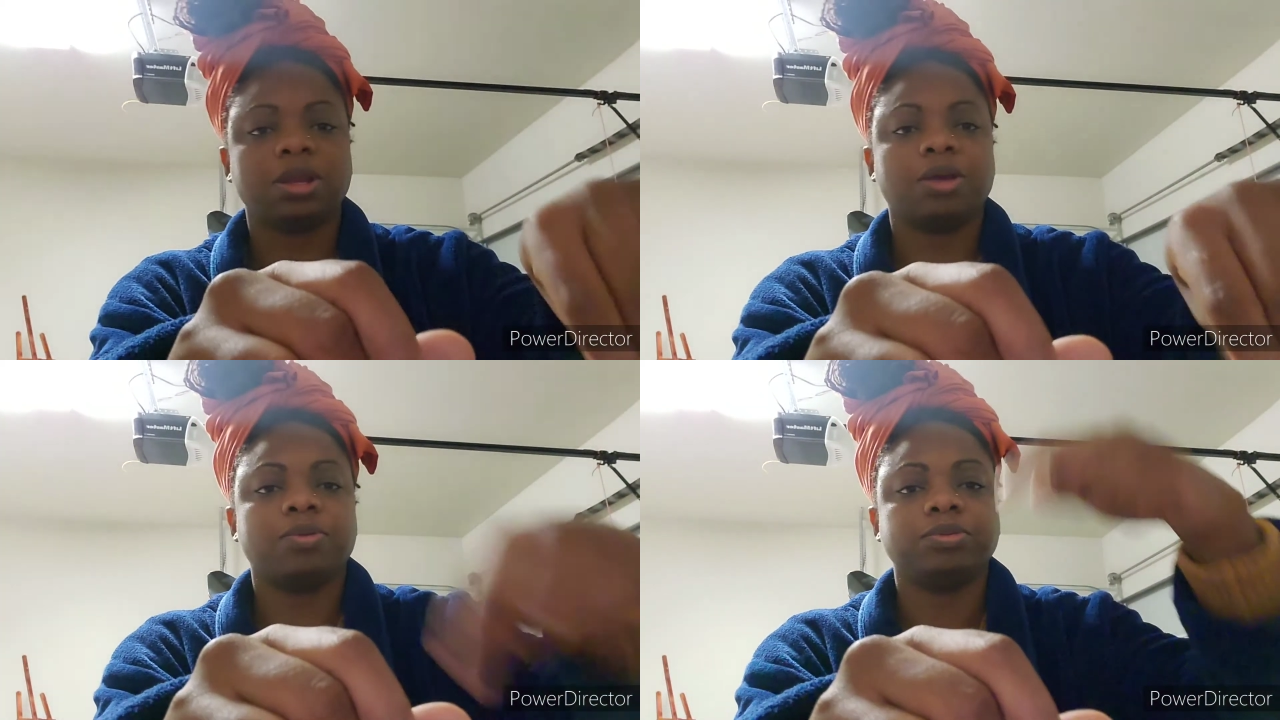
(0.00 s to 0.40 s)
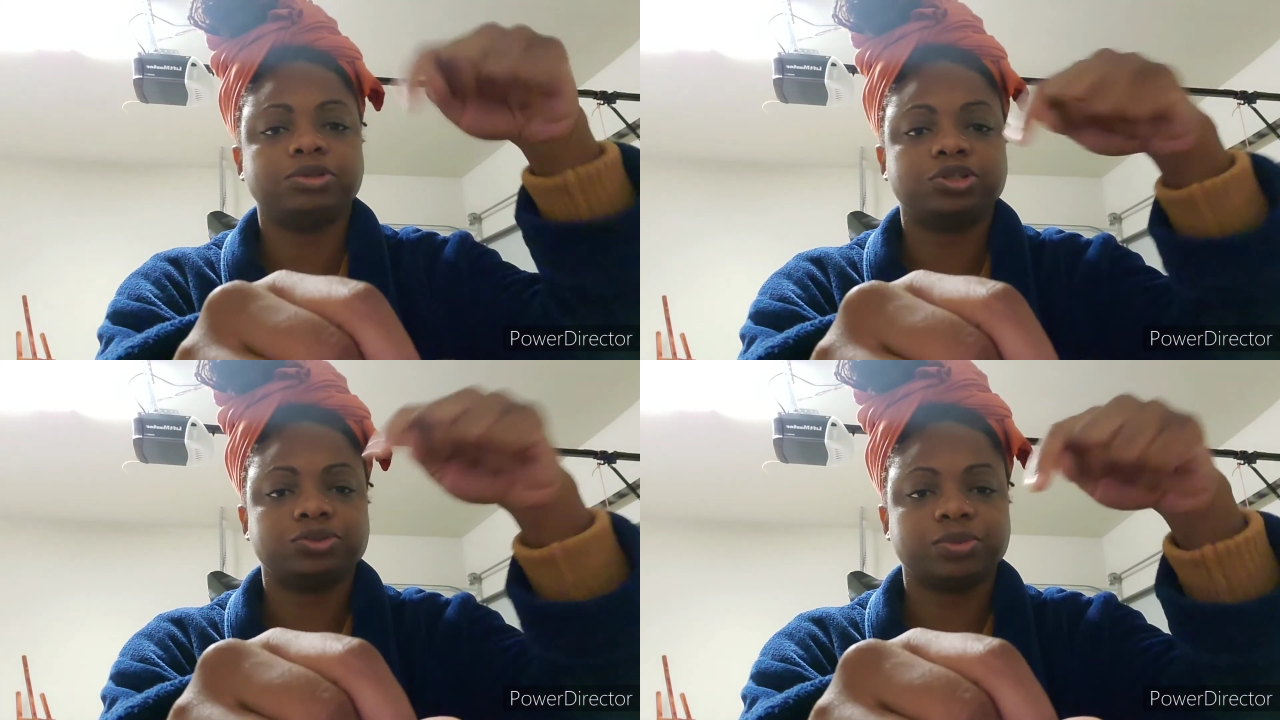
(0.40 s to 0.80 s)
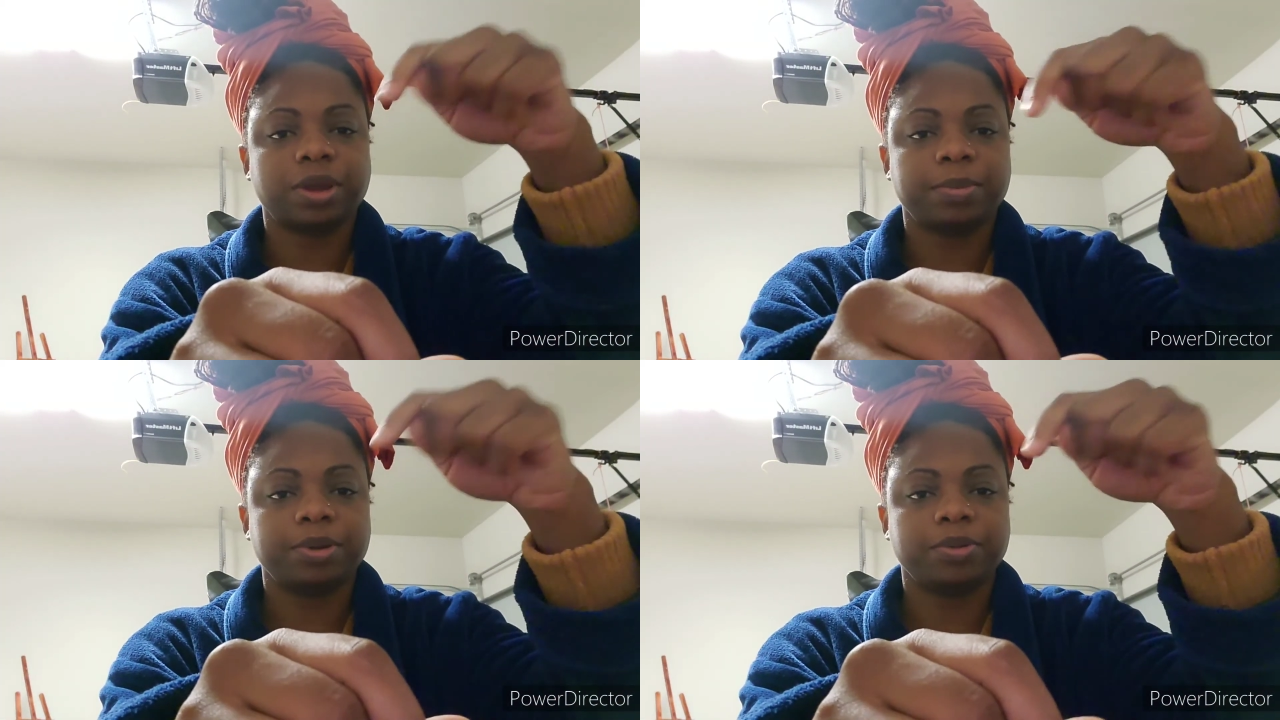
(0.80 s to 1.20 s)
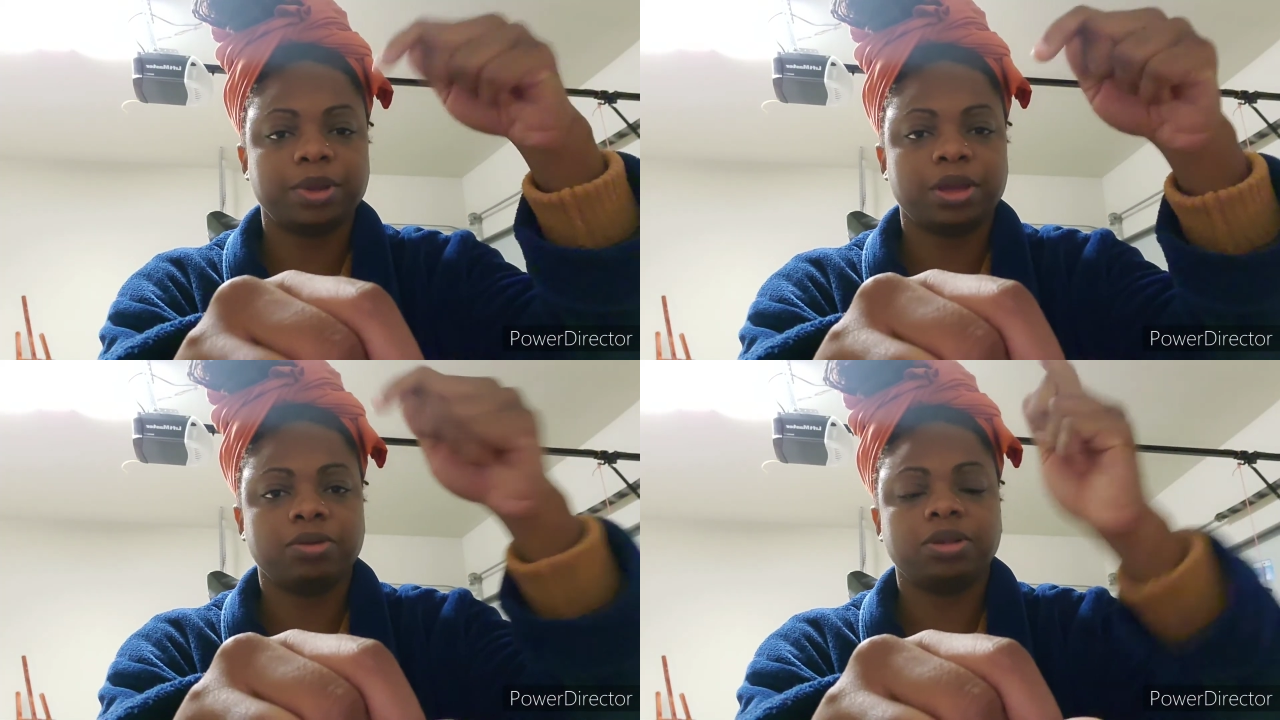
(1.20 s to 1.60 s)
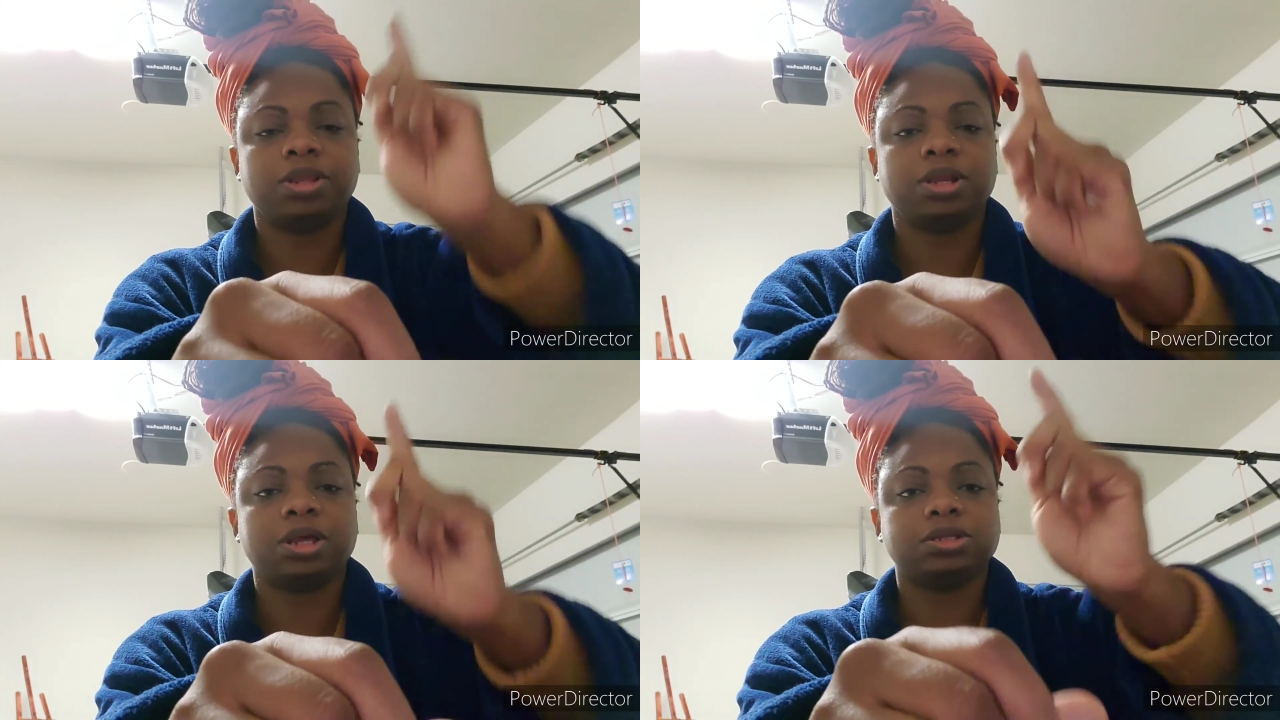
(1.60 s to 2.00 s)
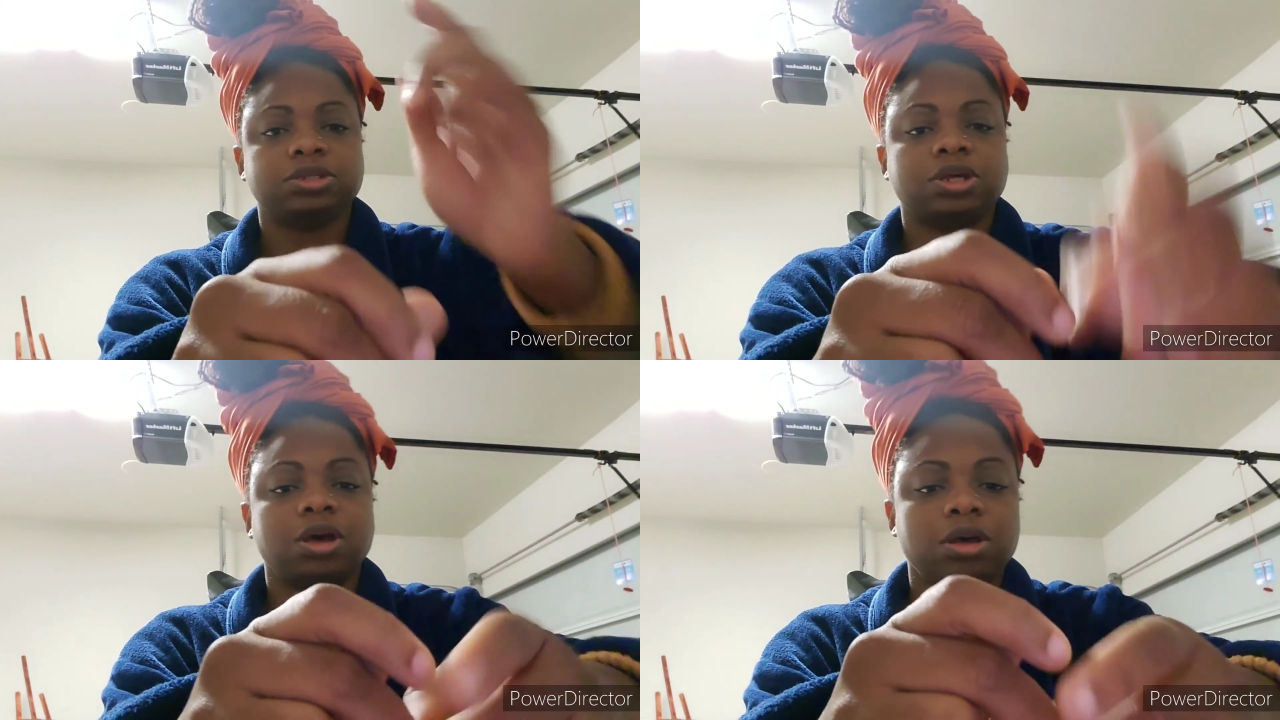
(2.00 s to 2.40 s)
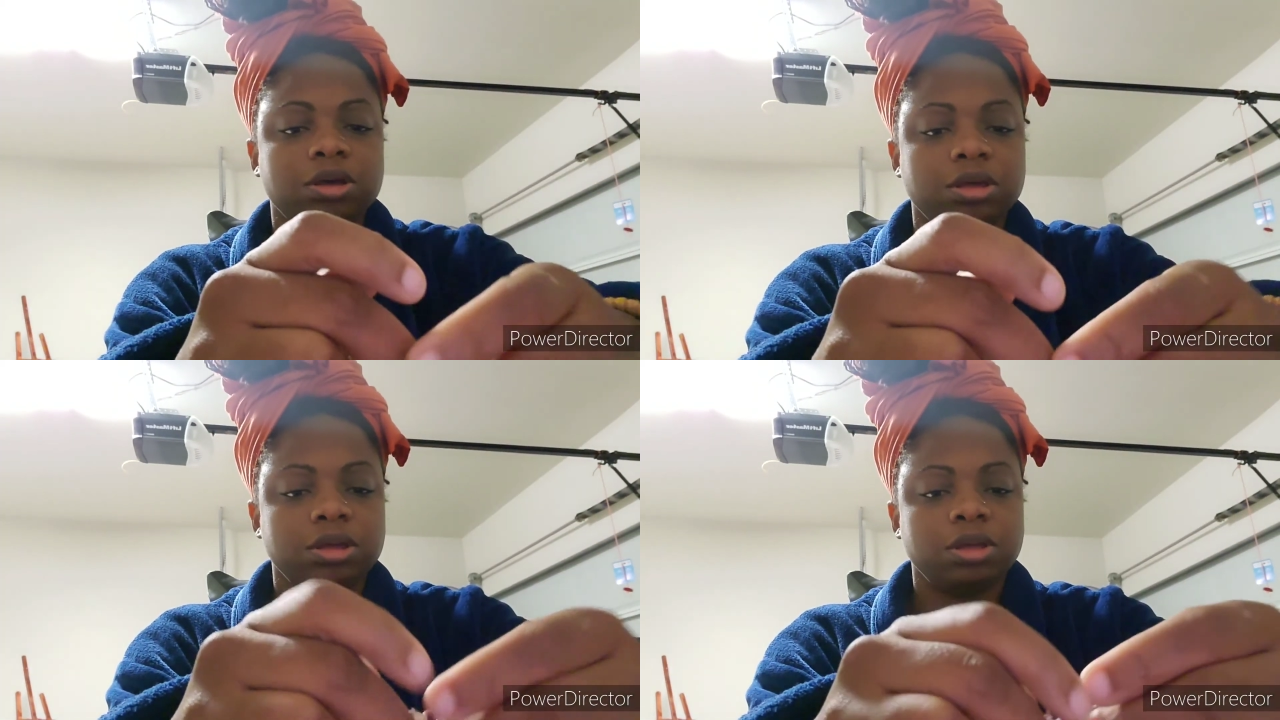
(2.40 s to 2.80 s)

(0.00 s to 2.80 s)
and I just wrap it around and then I saw